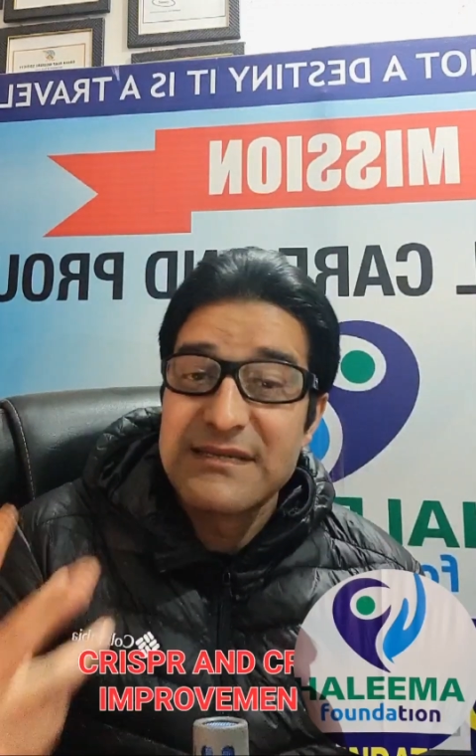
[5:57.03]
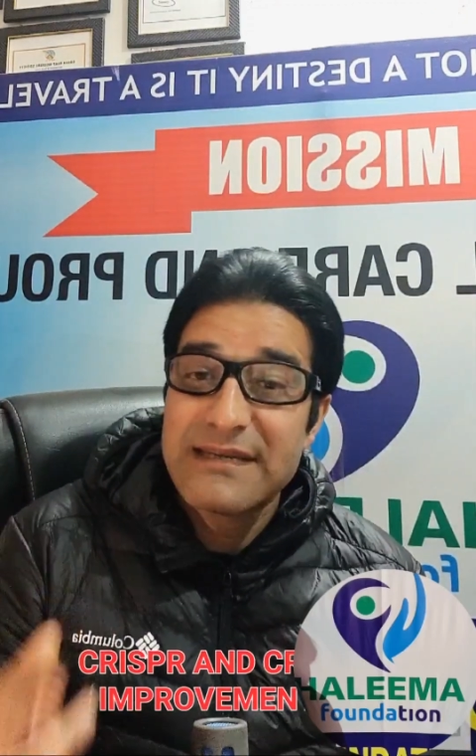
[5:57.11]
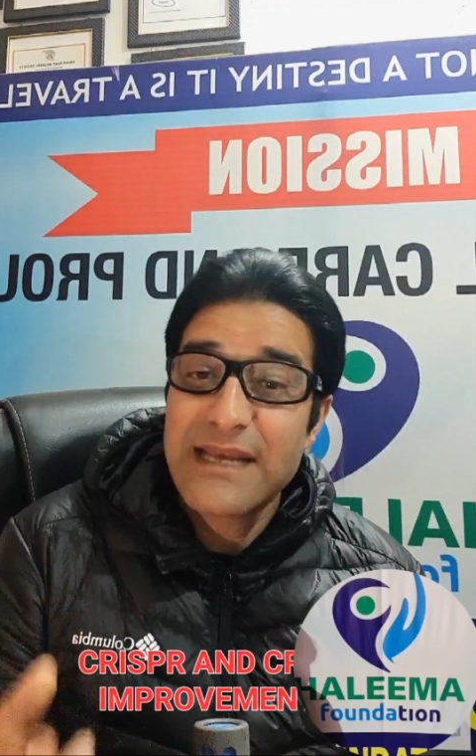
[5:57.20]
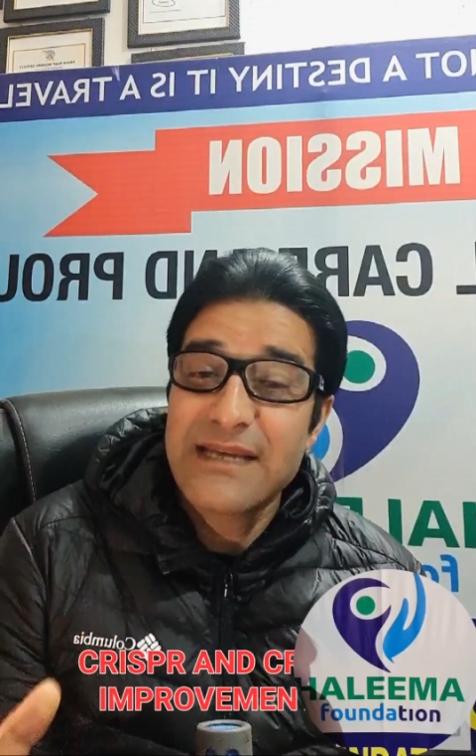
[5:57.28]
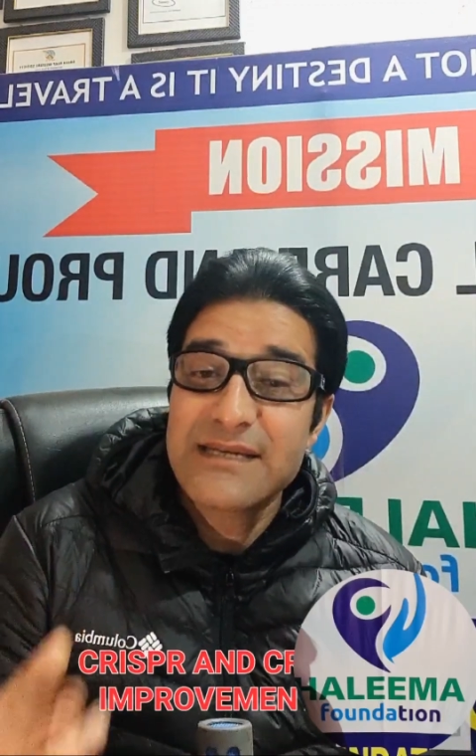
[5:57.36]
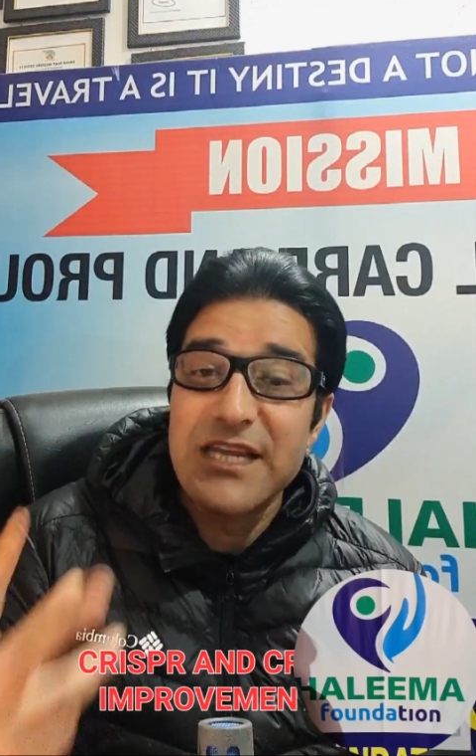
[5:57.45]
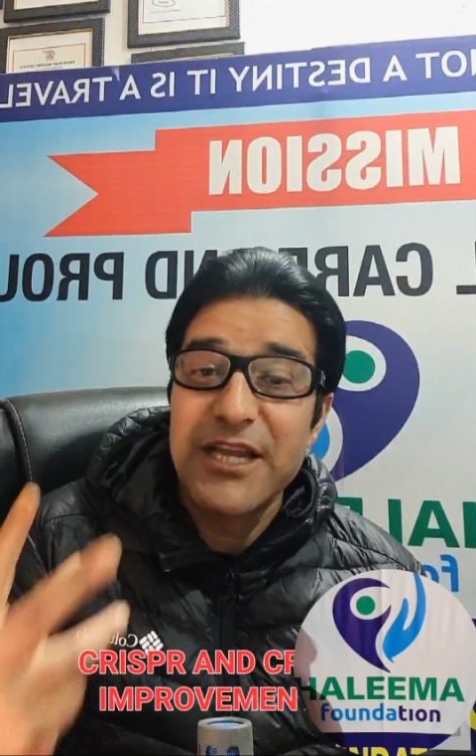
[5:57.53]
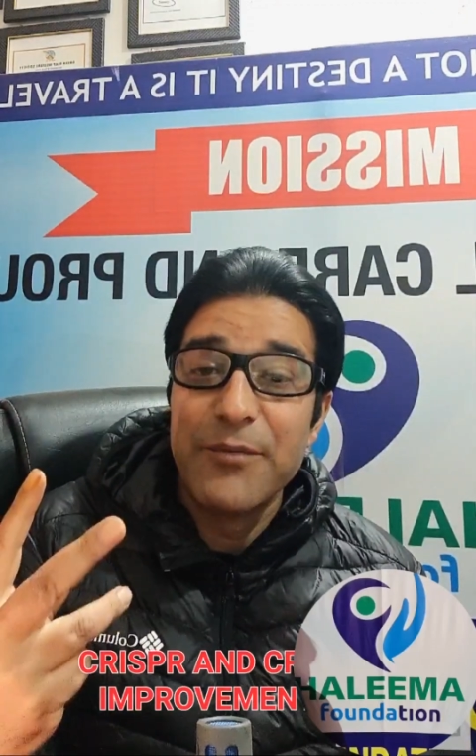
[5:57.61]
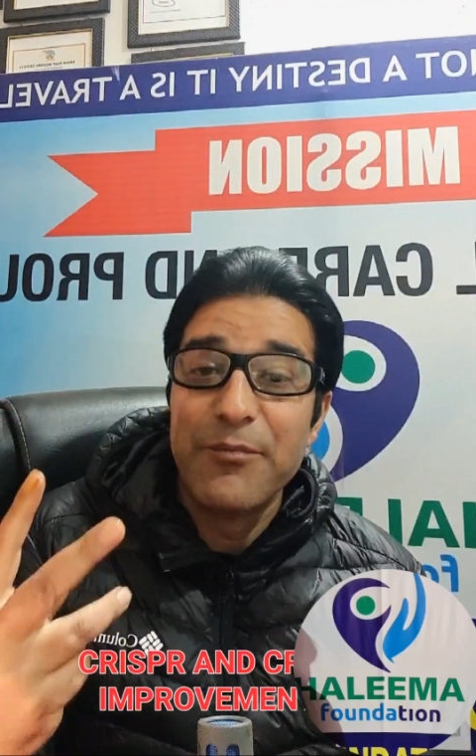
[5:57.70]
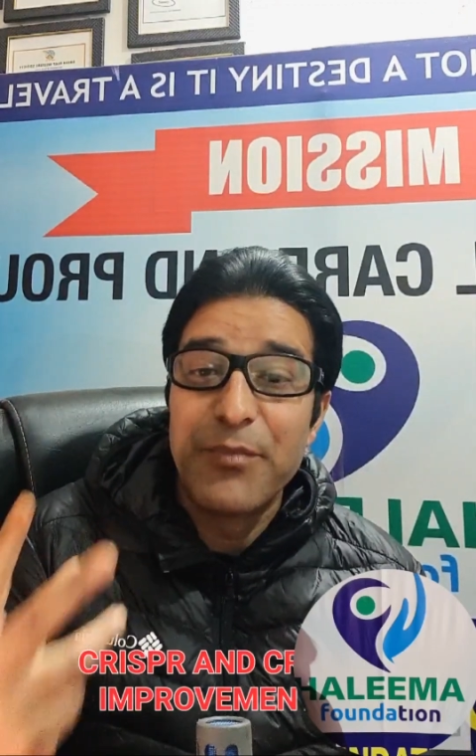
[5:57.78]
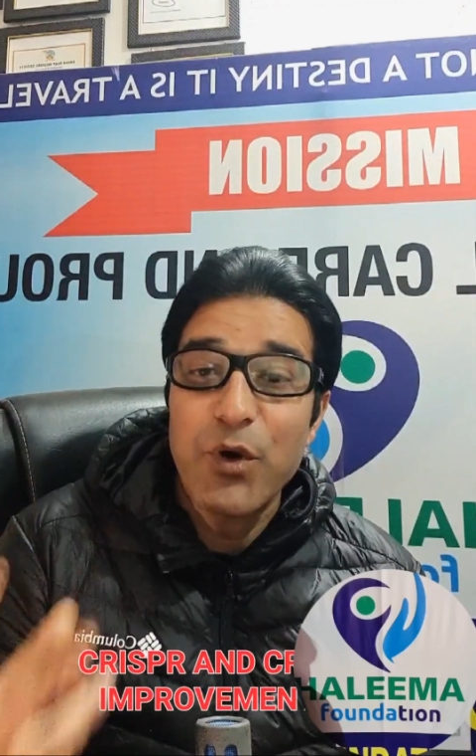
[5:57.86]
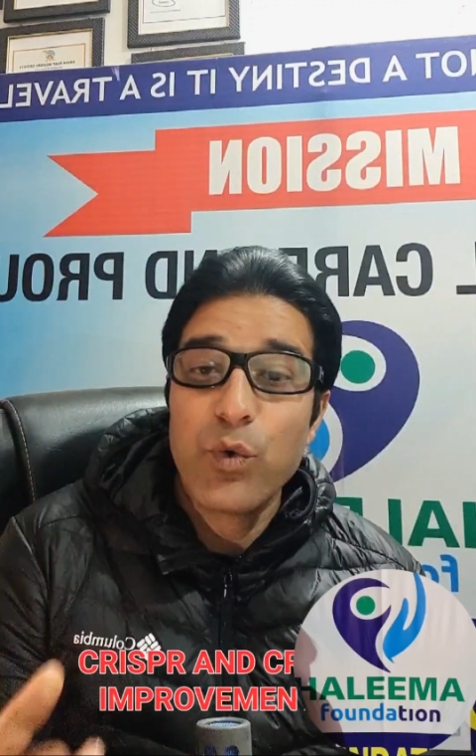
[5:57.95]
6,
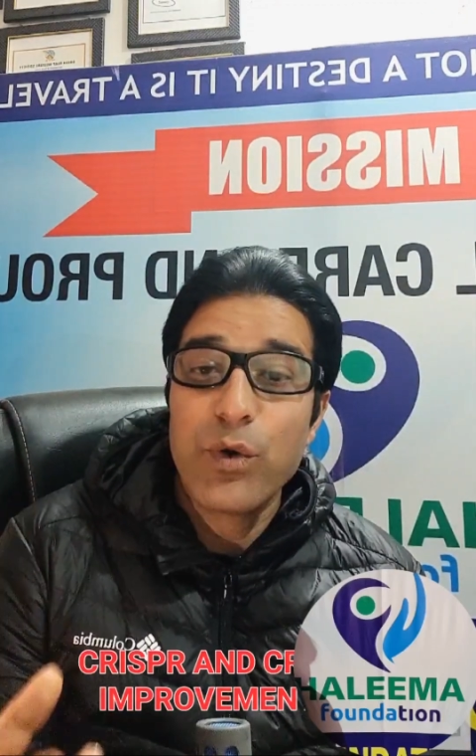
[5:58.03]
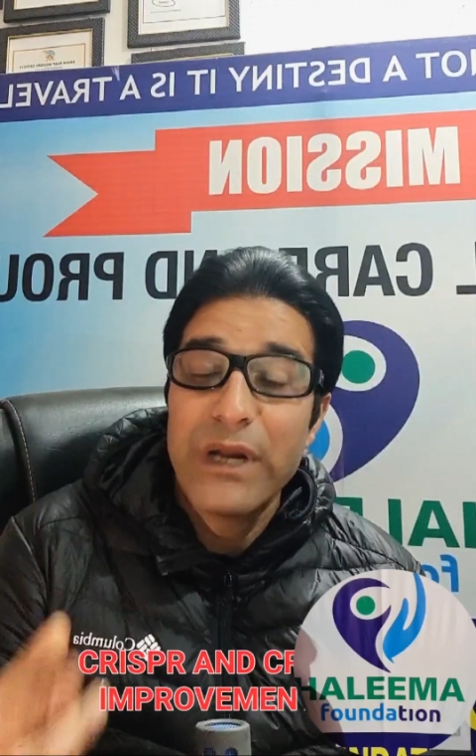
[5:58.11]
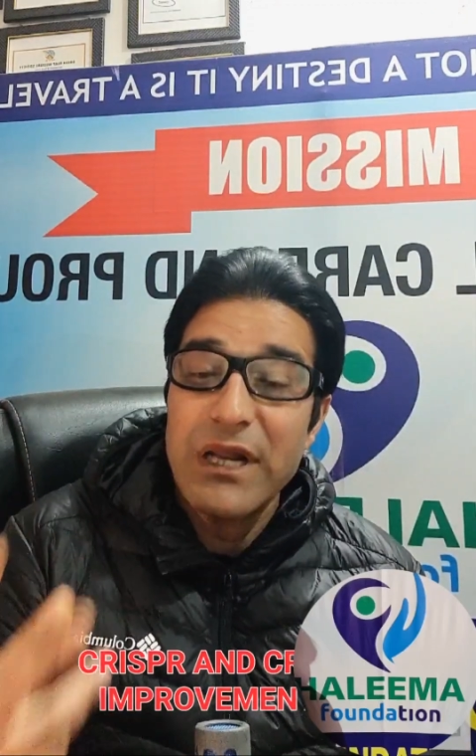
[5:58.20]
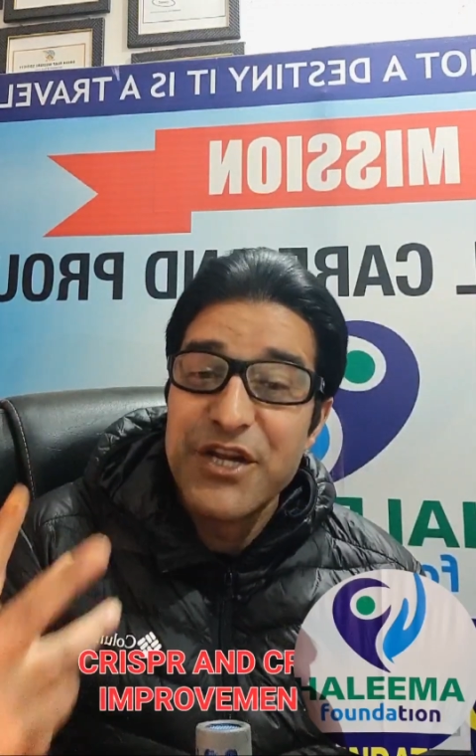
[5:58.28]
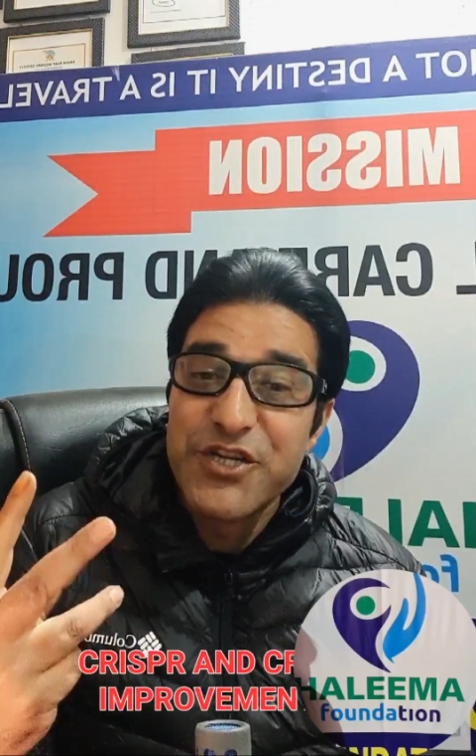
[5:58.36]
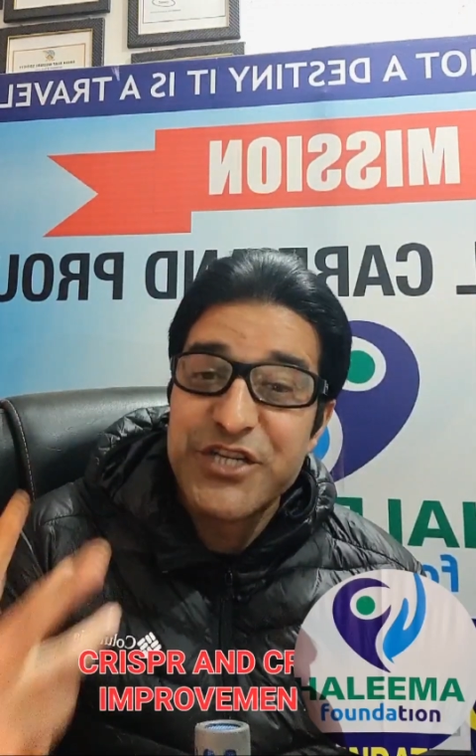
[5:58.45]
improved